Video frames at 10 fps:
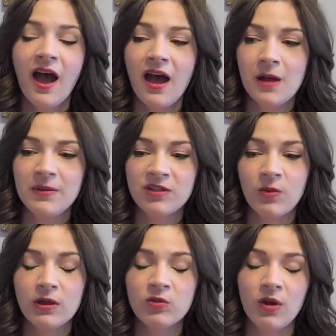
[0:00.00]

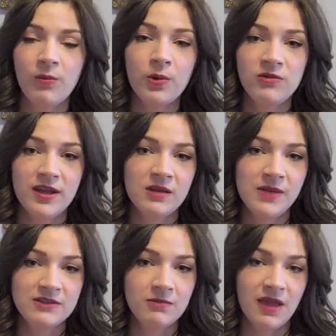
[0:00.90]
as well as what motivated
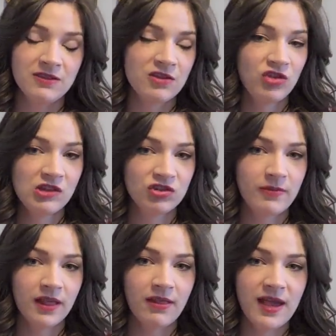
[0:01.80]
me to make this change
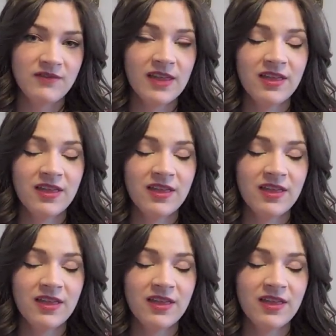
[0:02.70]
in my life.